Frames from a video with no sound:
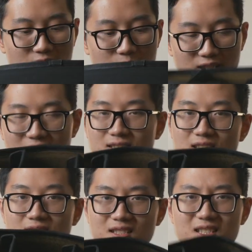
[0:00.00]
Because
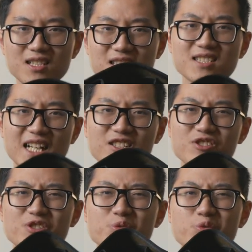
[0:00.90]
this thing is
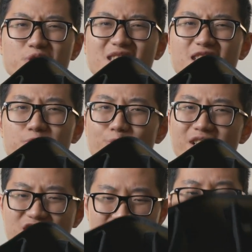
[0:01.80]
actually really
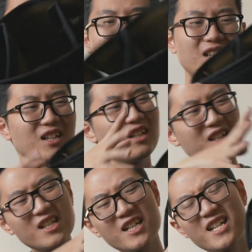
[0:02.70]
rigid
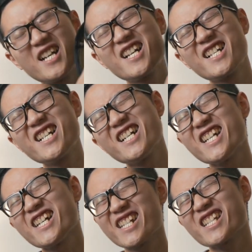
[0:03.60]

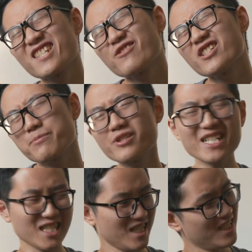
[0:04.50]
and it doesn't really
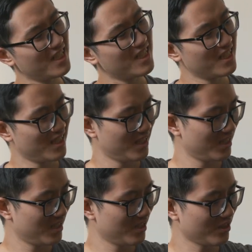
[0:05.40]
break.
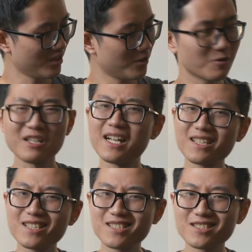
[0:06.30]
So I
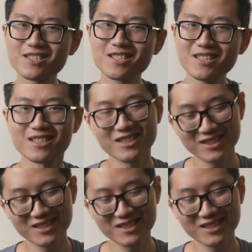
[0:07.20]
think this is good.